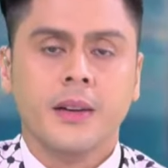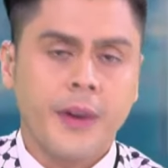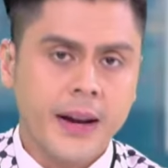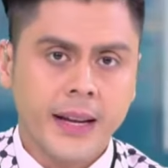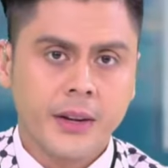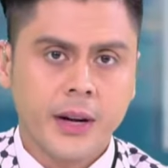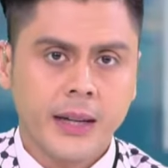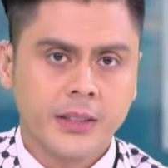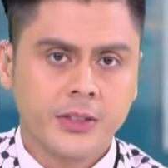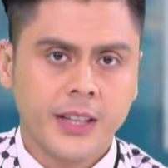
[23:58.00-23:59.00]
Defending
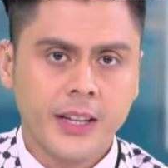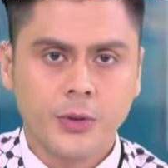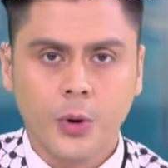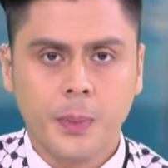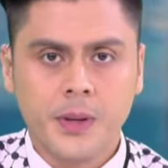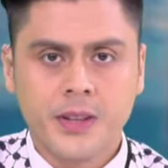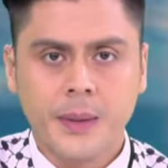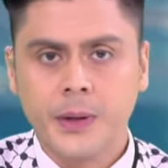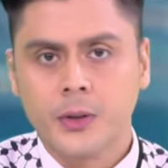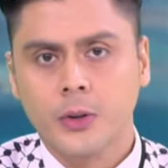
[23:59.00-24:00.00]
United States Open
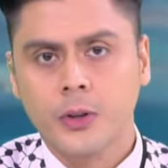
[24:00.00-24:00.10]
champion